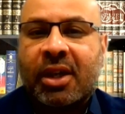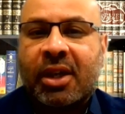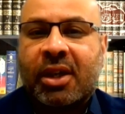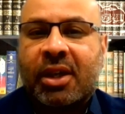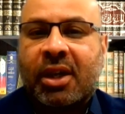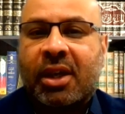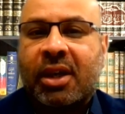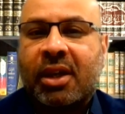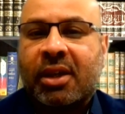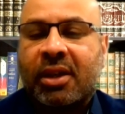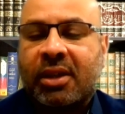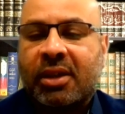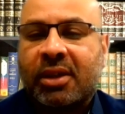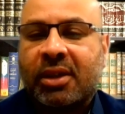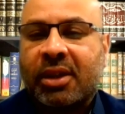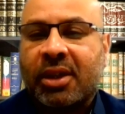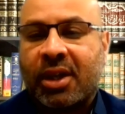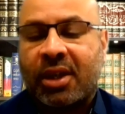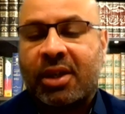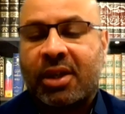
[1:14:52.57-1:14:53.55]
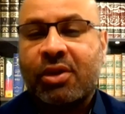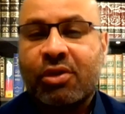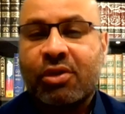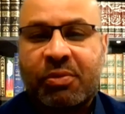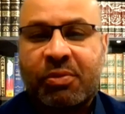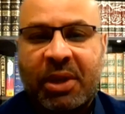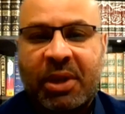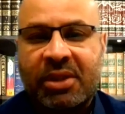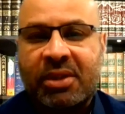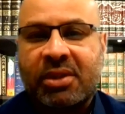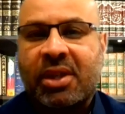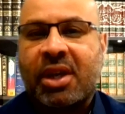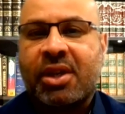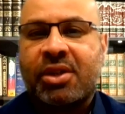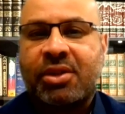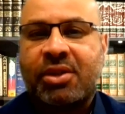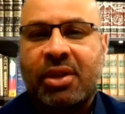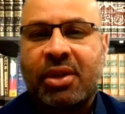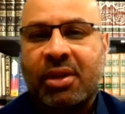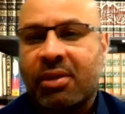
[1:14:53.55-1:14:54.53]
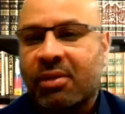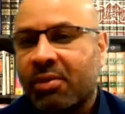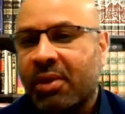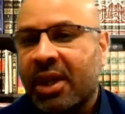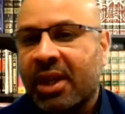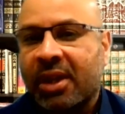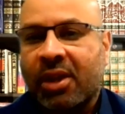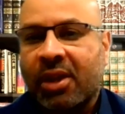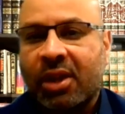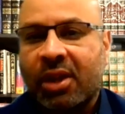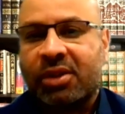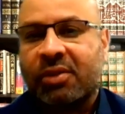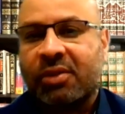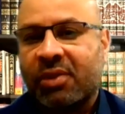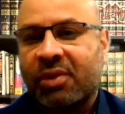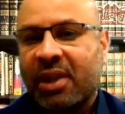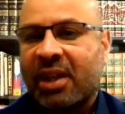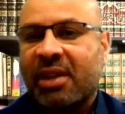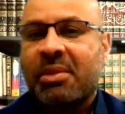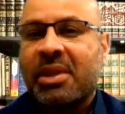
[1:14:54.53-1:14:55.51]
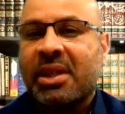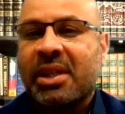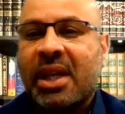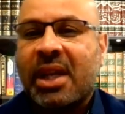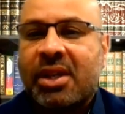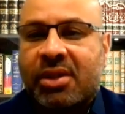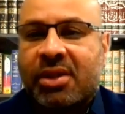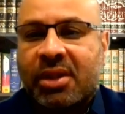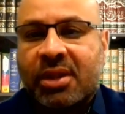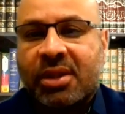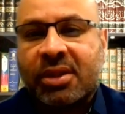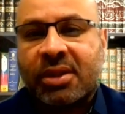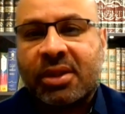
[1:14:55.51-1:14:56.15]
uh, a huge presentation with lots of recommendations,